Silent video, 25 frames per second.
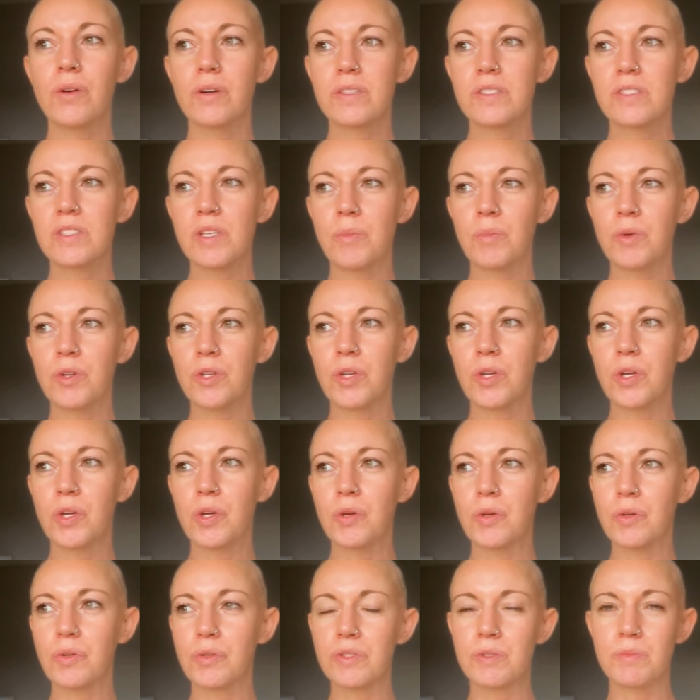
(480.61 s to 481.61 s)
are someone
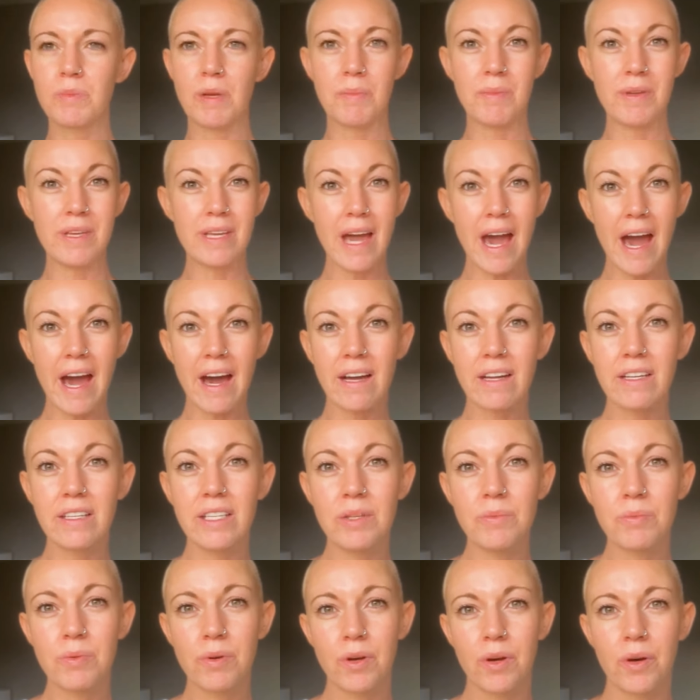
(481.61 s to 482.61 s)
who's maybe
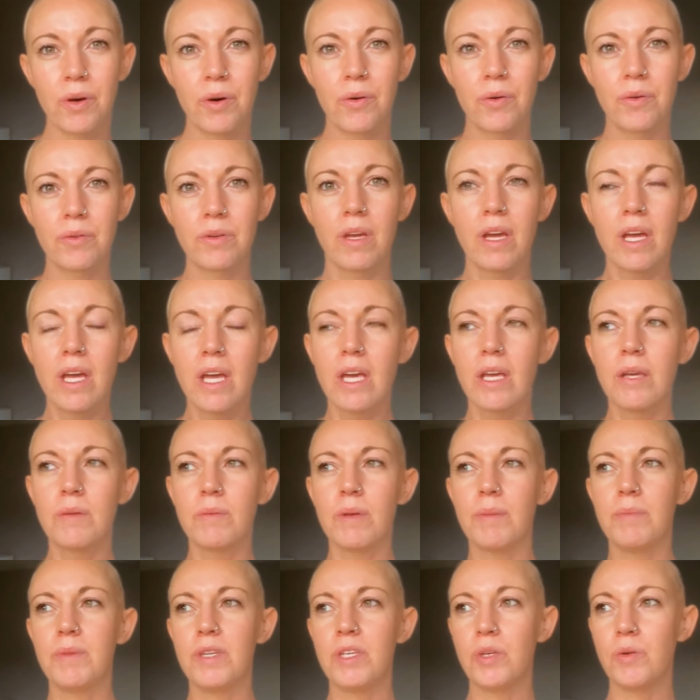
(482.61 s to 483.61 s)
acne prone,
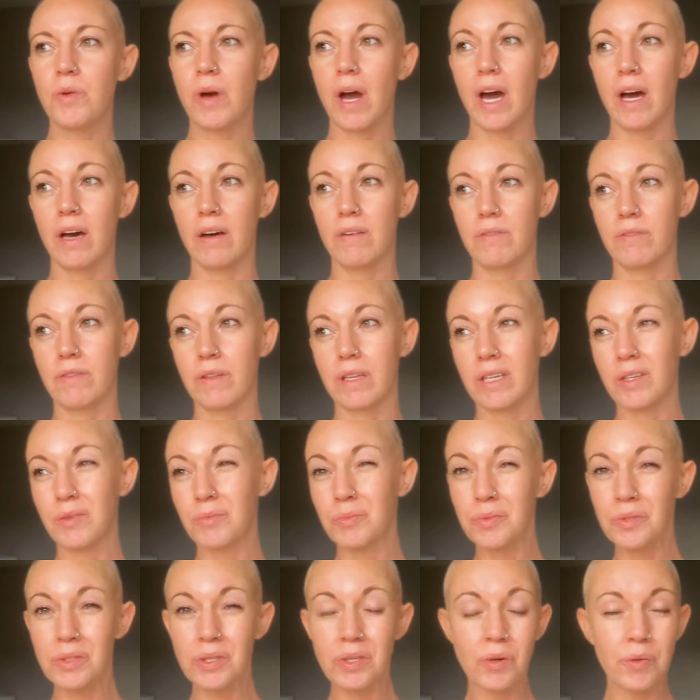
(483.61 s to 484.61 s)
maybe you have like
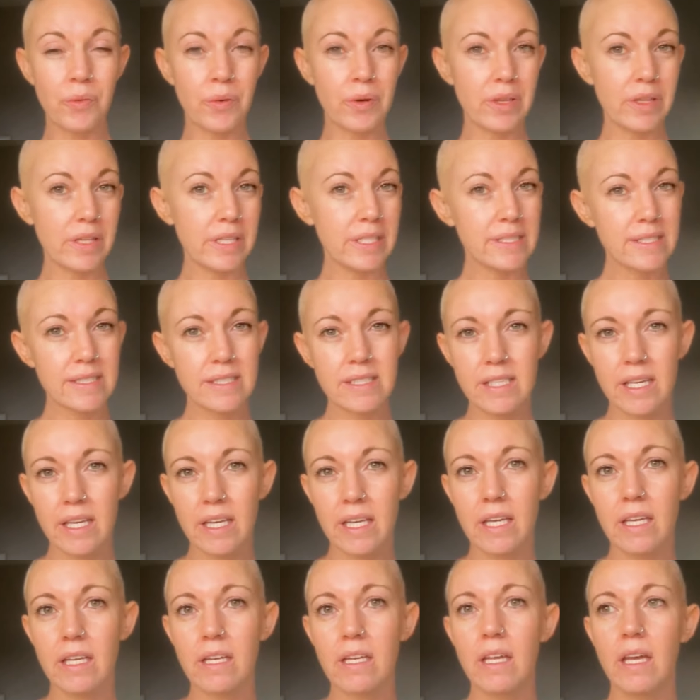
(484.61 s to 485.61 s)
really oily
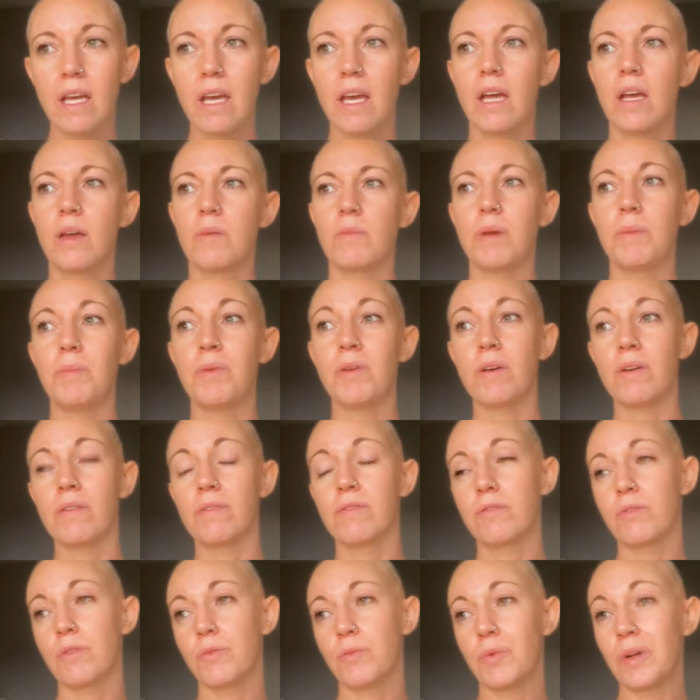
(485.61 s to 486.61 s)
skin, maybe you have
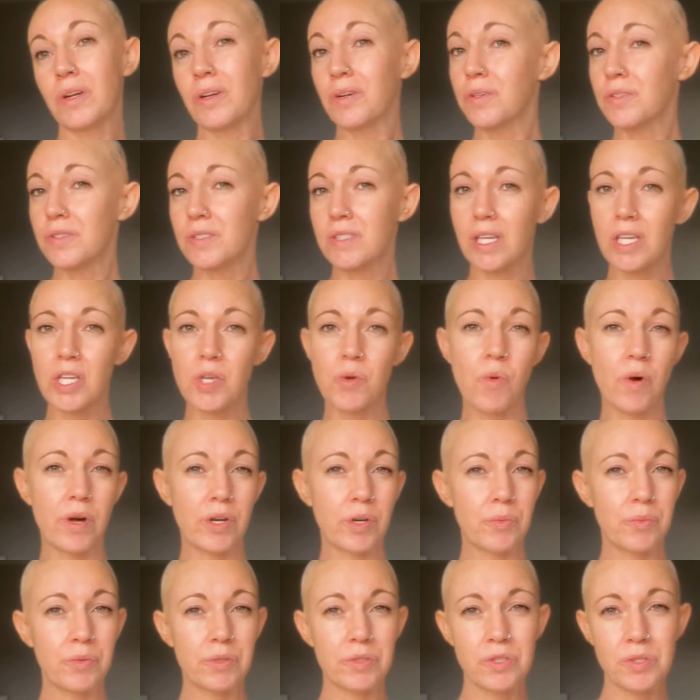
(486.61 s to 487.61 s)
wrinkles that you want
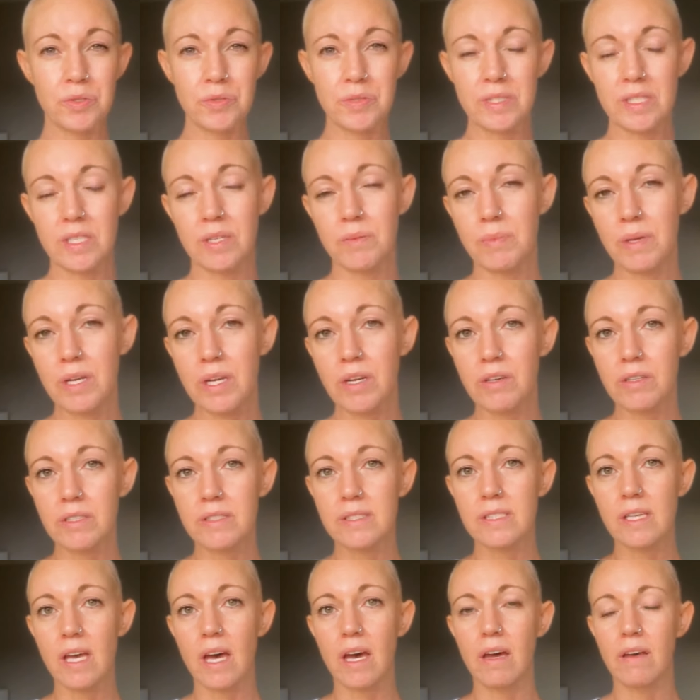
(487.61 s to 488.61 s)
to reduce the
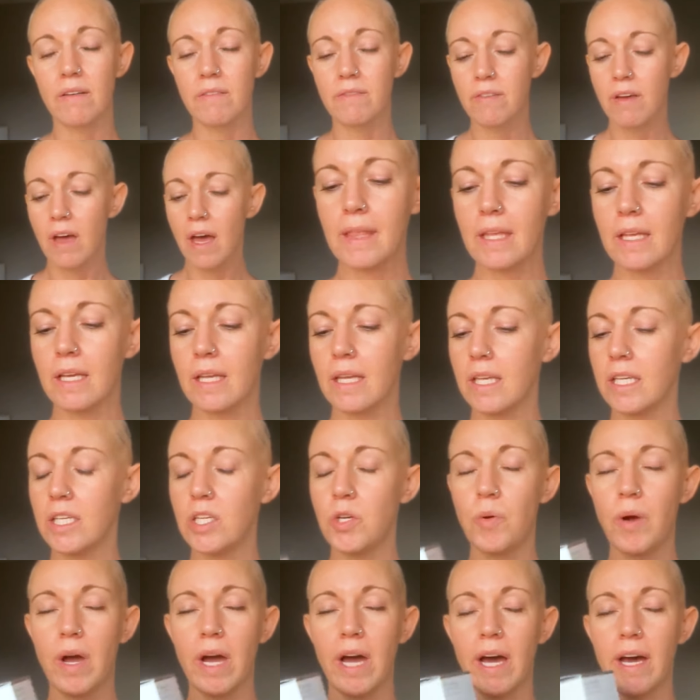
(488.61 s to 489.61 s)
appearance of,
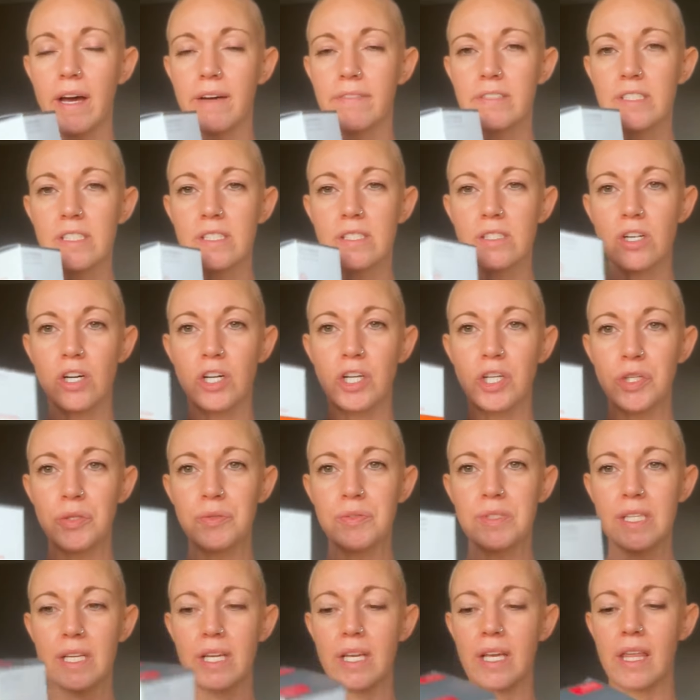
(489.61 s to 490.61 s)
you have to start
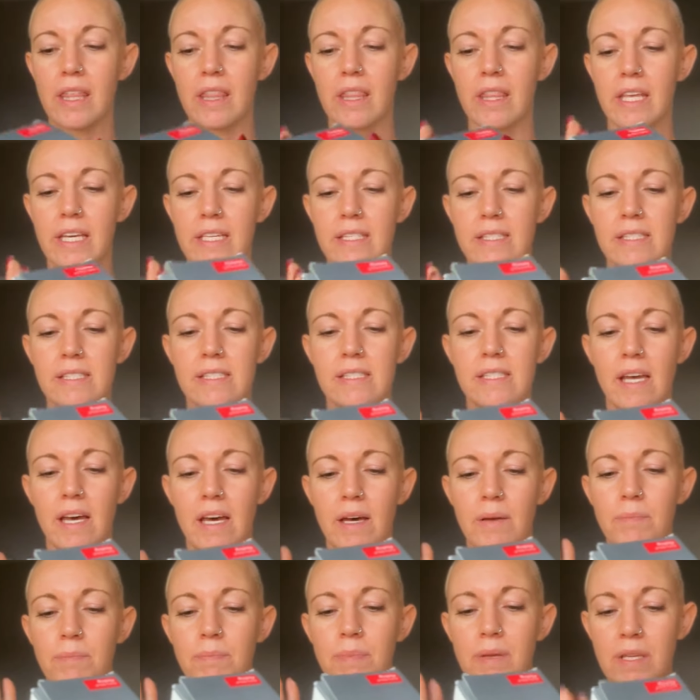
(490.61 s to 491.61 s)
using this
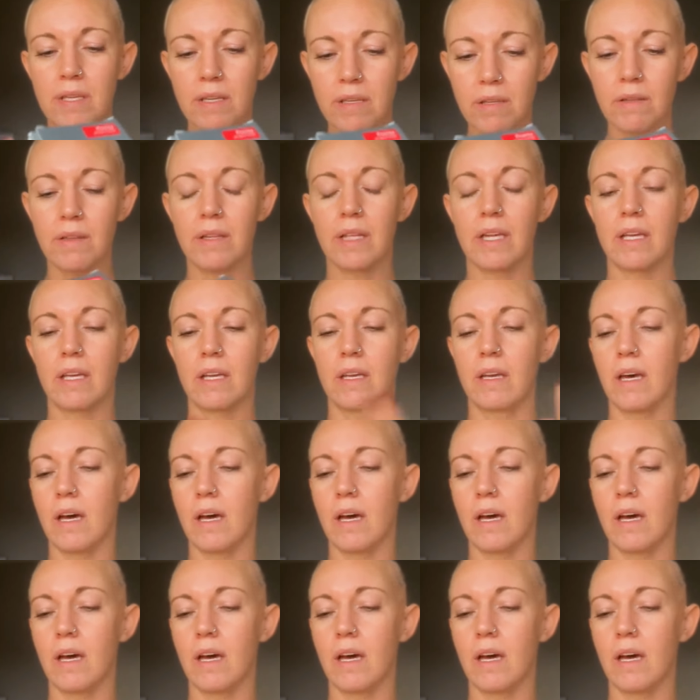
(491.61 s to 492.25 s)
peeling